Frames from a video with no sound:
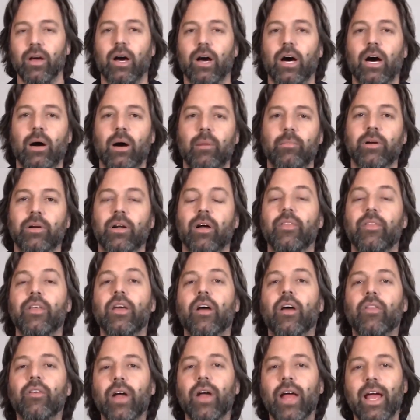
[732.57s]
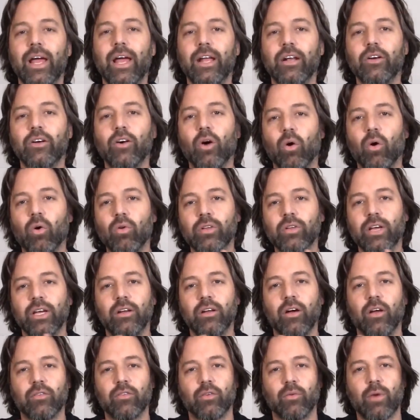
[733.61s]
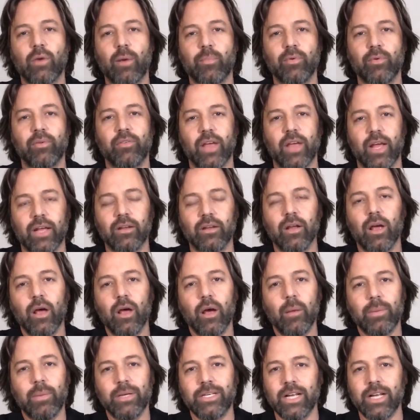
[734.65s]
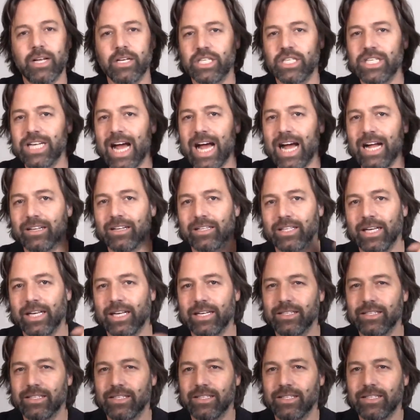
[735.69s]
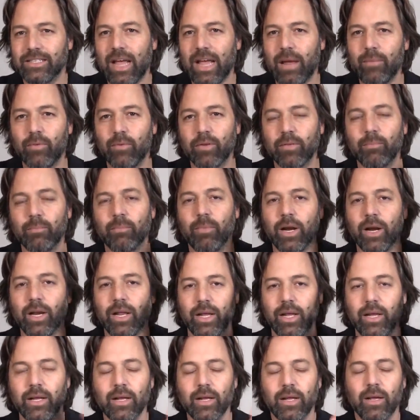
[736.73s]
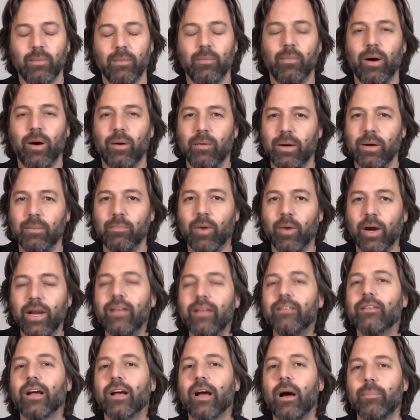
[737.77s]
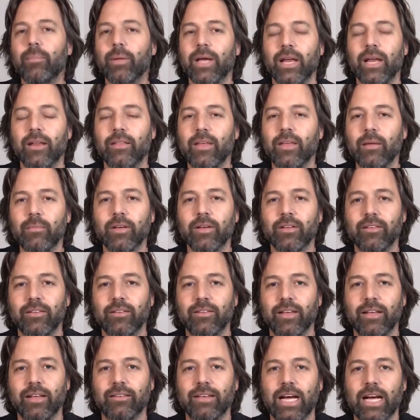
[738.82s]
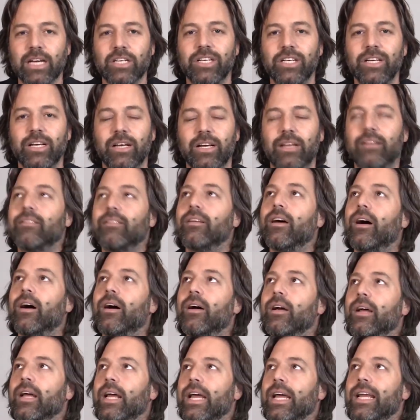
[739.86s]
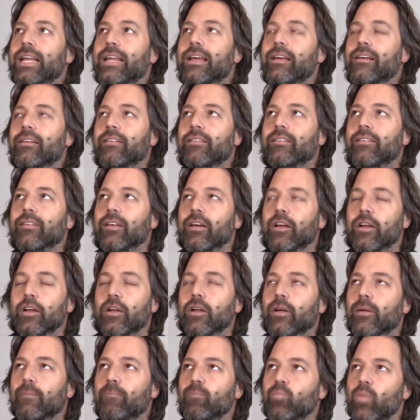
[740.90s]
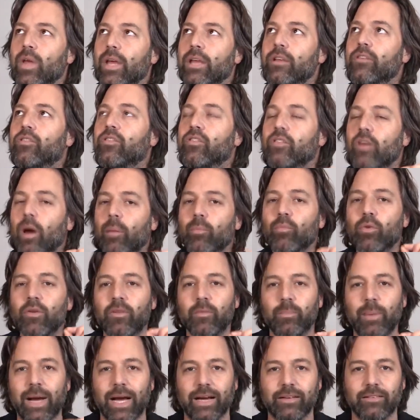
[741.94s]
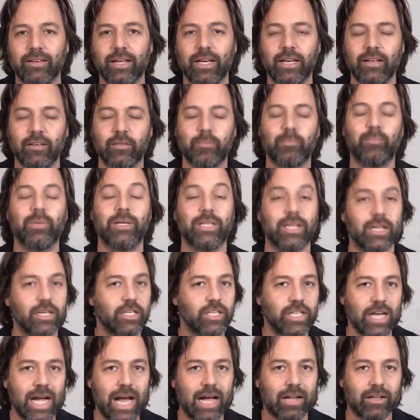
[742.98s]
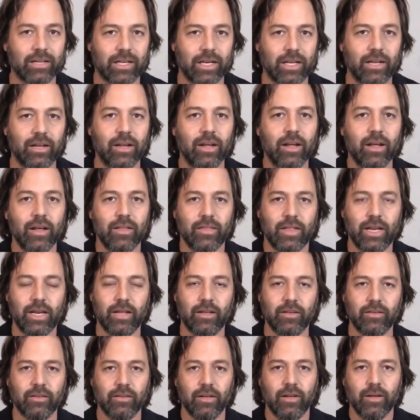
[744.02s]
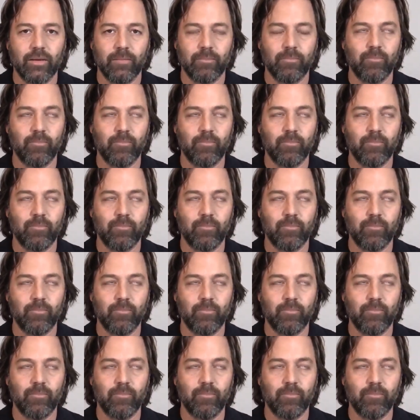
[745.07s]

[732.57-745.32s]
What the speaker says: but on the other hand, gold can also represent potentiality, and it's the same with money. Money is a complicated thing because it is in some respects it is potentiality. That is,